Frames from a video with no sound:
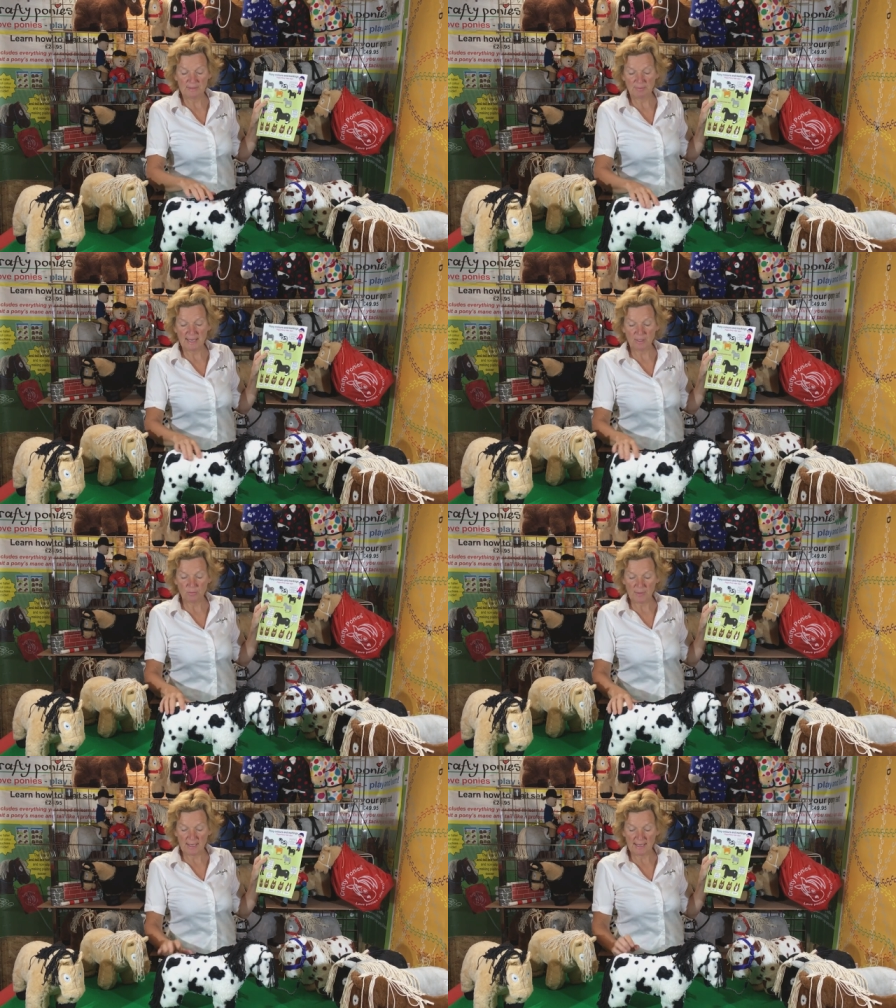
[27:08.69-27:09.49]
is black
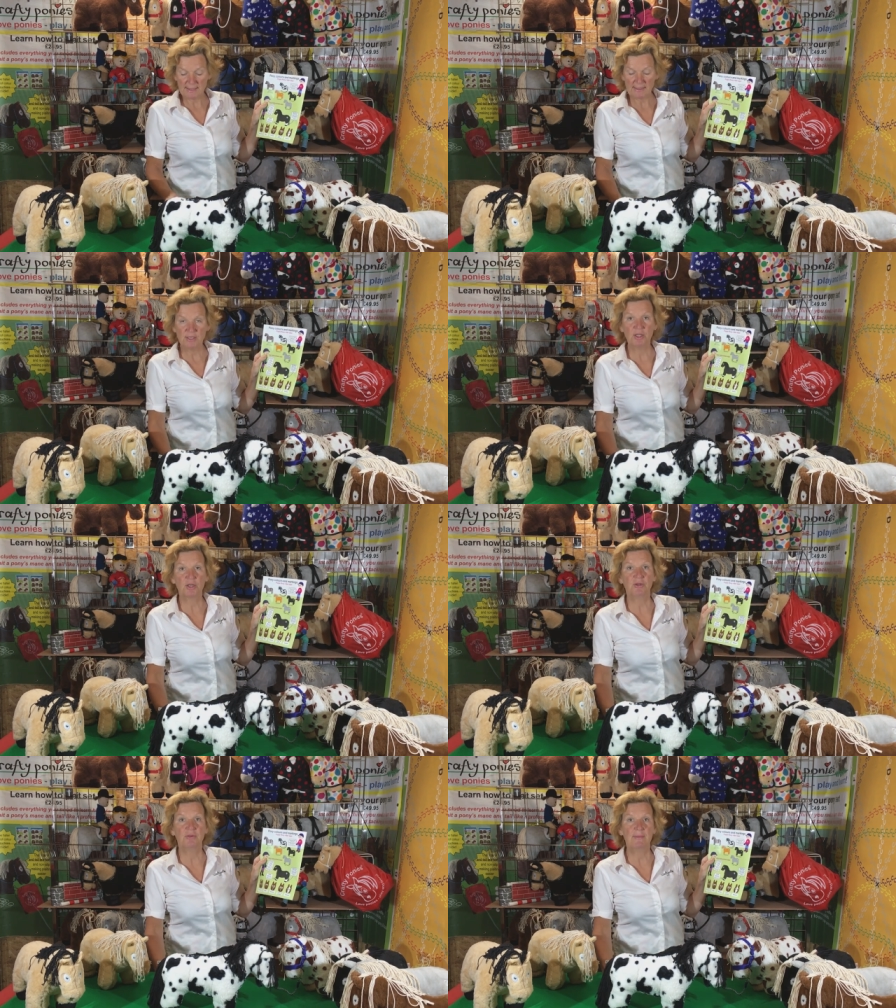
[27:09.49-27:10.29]
and white and you
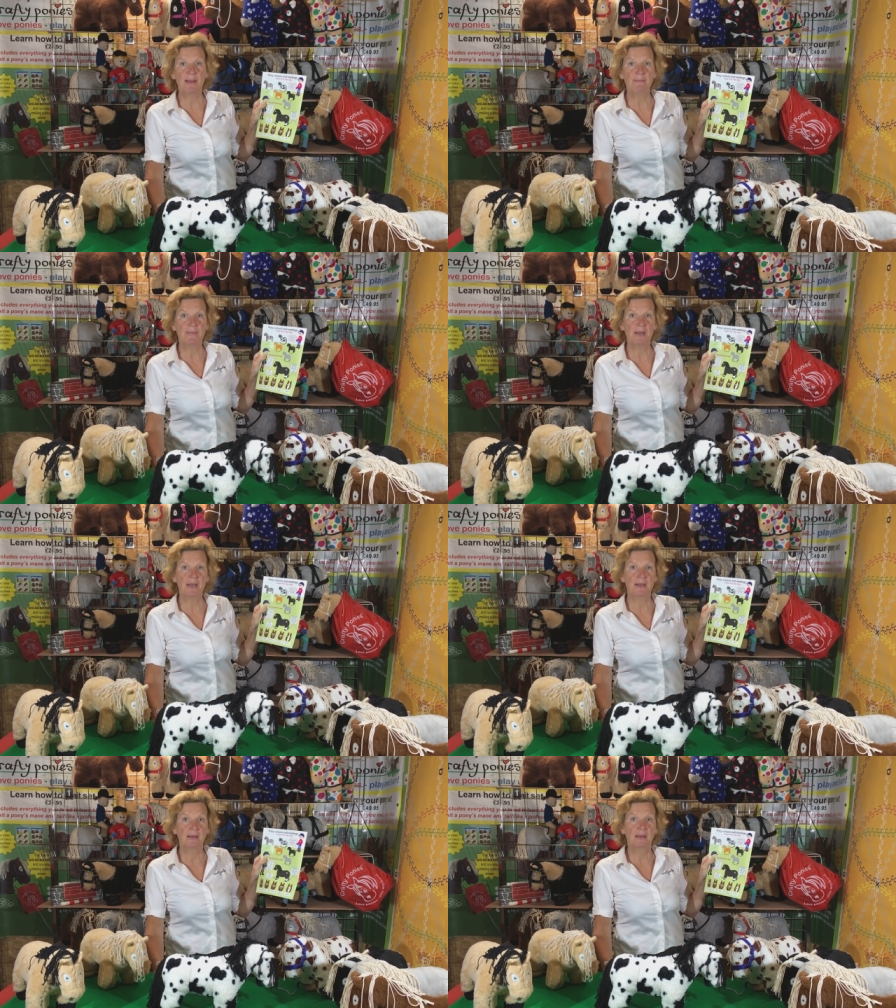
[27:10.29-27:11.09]
can remember